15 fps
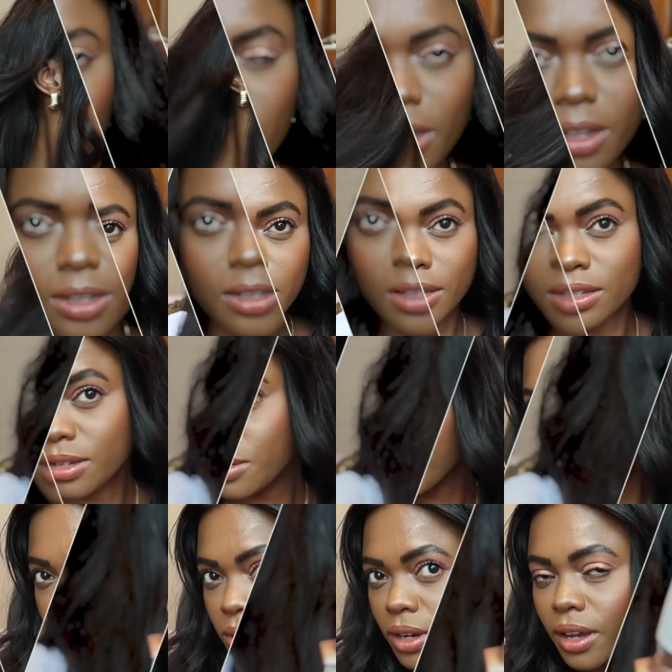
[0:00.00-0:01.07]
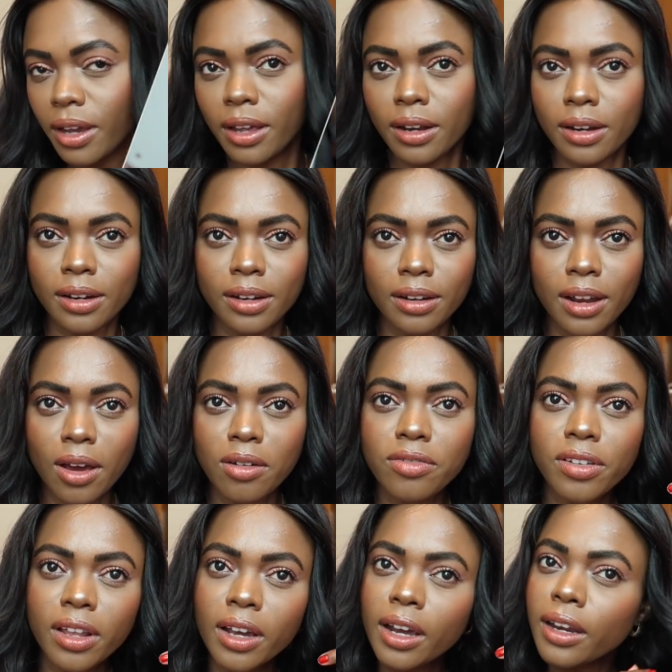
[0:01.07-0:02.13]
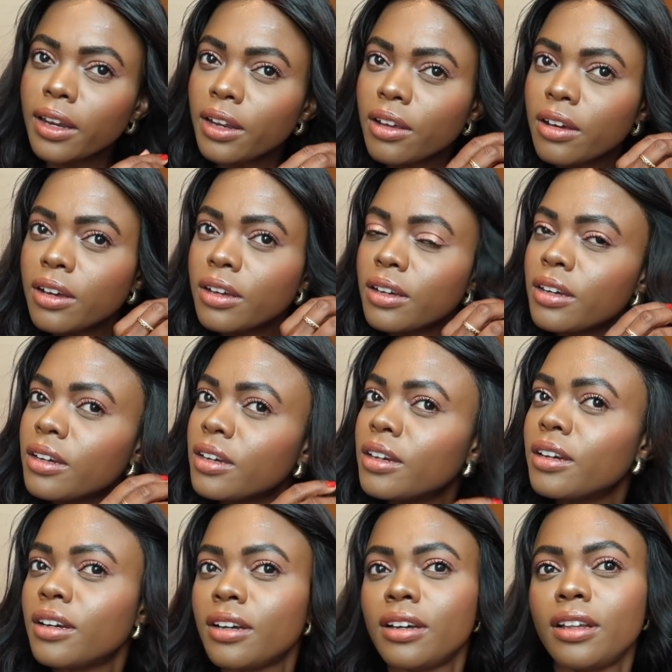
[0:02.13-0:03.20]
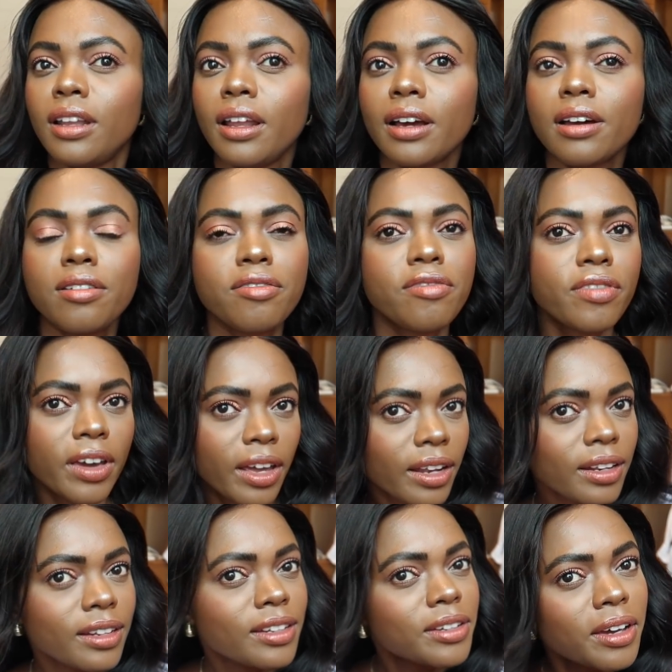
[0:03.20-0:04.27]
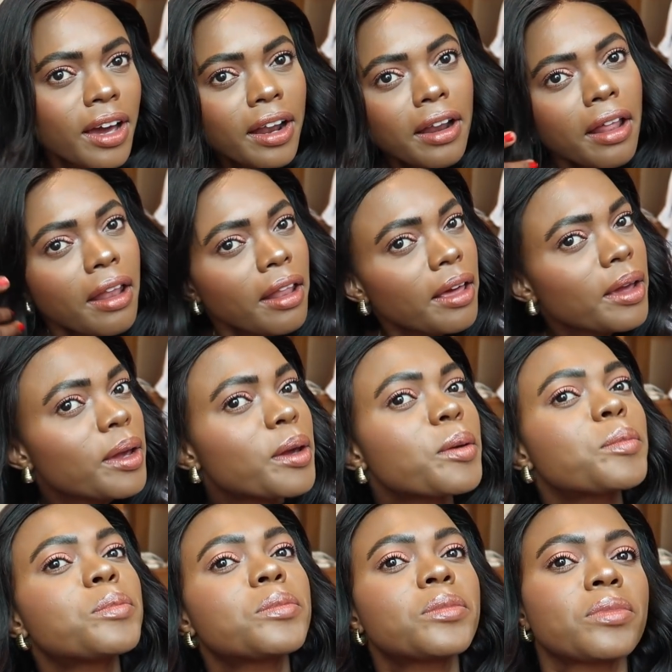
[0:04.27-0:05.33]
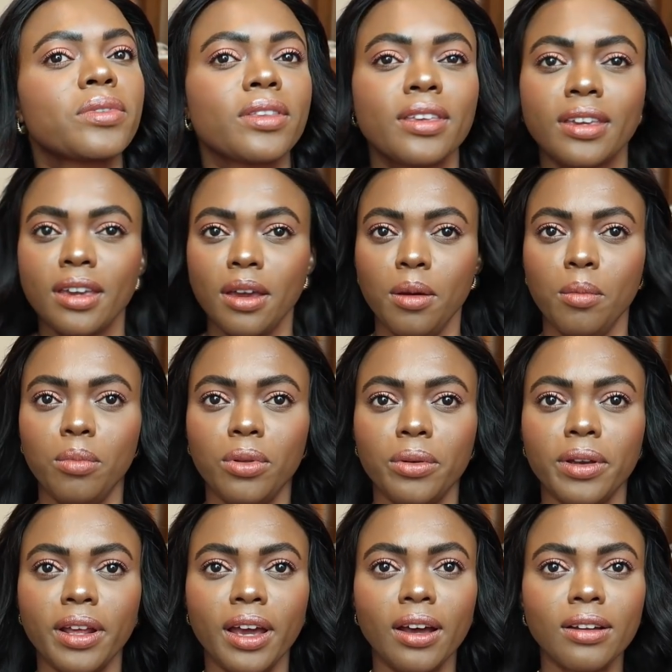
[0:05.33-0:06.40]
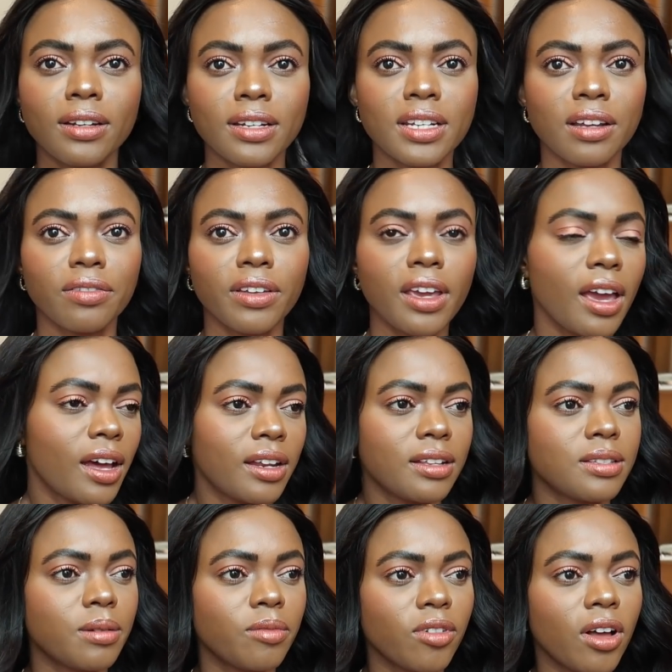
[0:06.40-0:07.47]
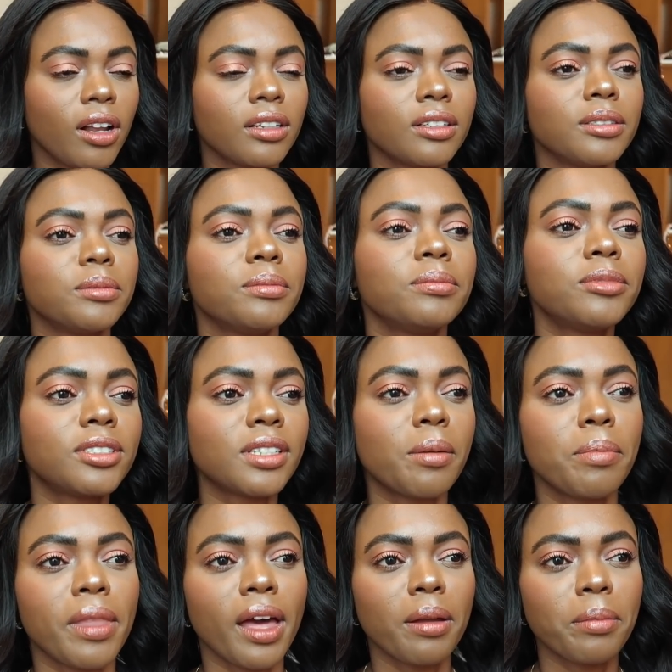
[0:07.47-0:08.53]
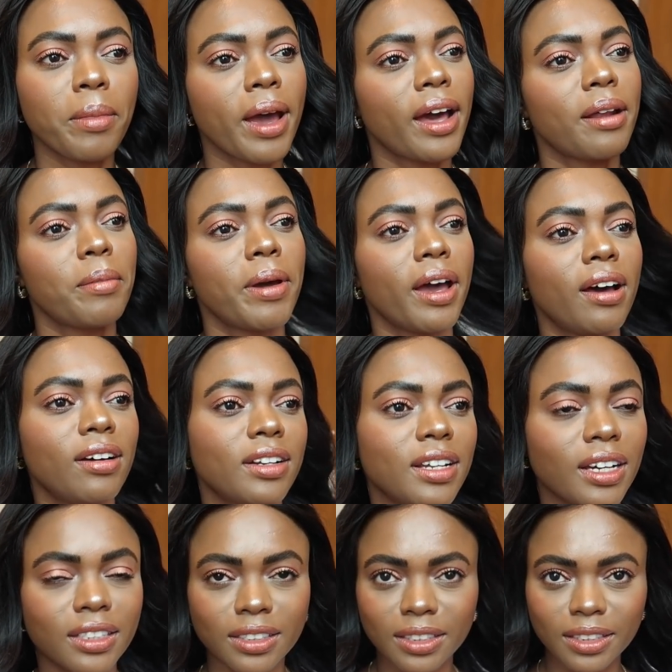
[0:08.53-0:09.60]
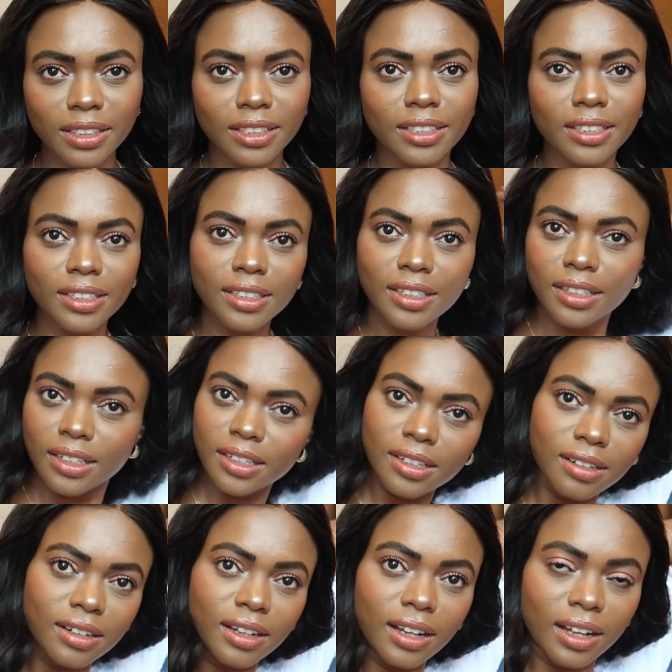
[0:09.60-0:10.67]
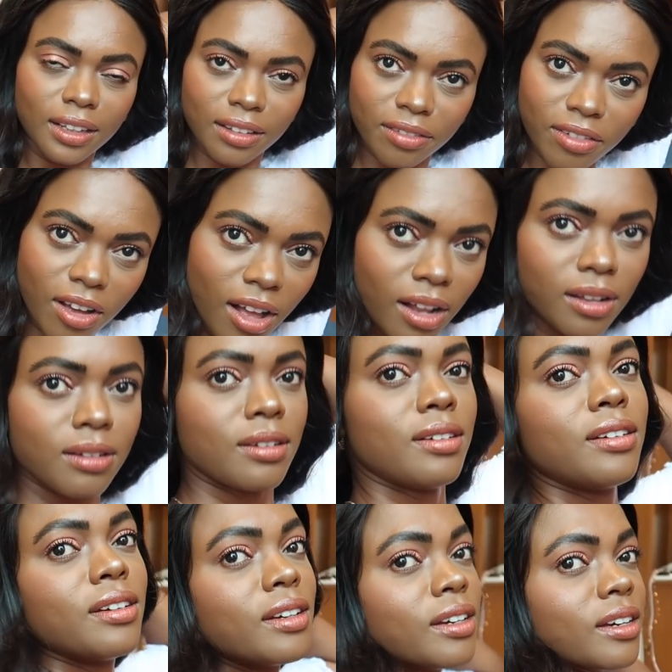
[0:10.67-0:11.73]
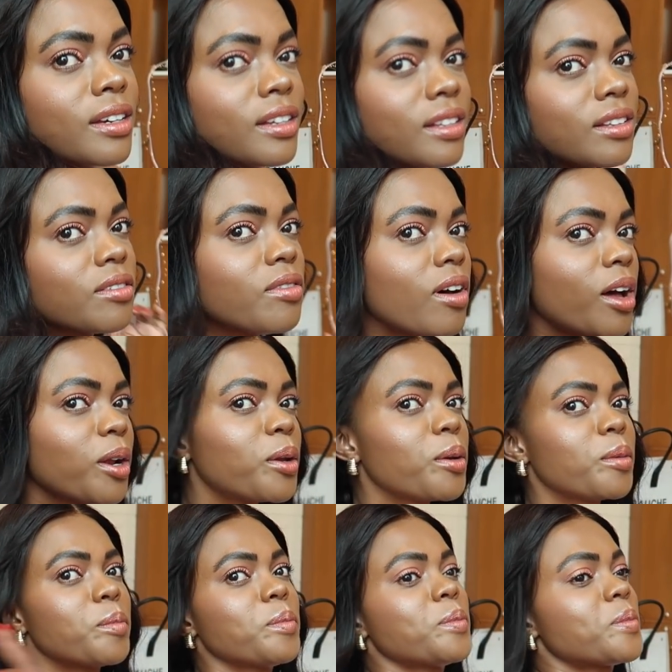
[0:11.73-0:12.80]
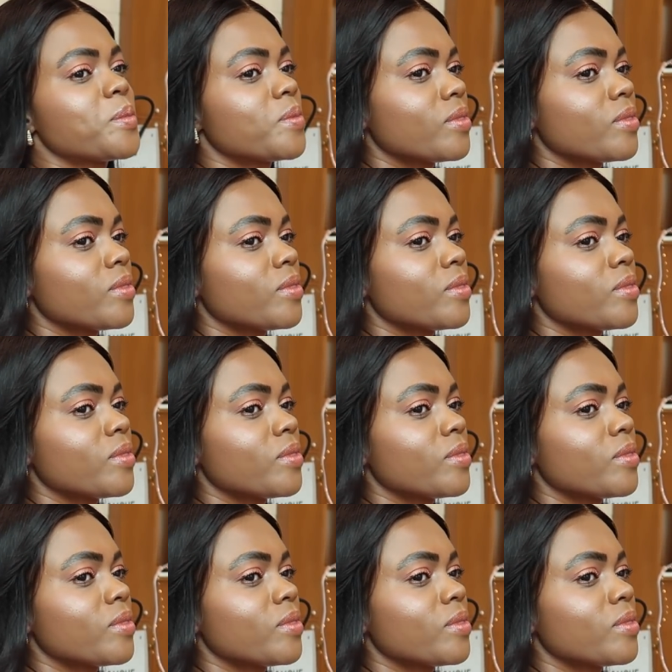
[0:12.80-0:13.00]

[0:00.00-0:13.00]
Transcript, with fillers: guys this is what you get now i feel like i need a like a fan to kind of like blow it out. I definitely added some volume, which I'm not mad about actually. Quite like the vol, the volume.